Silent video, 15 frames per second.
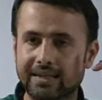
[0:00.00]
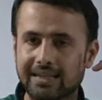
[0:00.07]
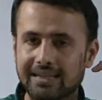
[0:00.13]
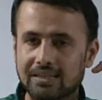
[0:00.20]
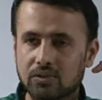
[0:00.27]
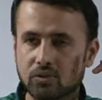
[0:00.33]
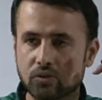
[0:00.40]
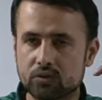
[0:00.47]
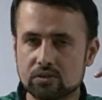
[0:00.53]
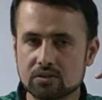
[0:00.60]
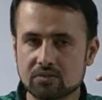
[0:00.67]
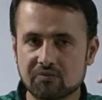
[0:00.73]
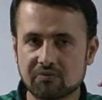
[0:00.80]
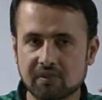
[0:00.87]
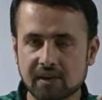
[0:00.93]
in those
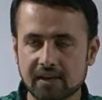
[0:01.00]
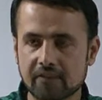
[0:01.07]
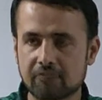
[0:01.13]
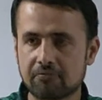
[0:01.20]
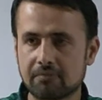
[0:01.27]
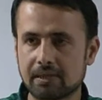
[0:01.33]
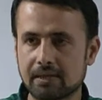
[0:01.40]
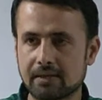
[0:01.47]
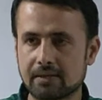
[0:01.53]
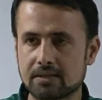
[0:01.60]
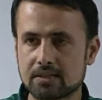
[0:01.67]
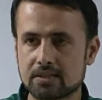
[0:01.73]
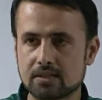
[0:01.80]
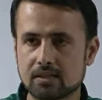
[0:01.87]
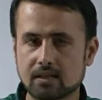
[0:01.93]
5
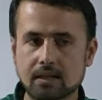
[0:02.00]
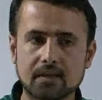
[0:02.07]
minutes,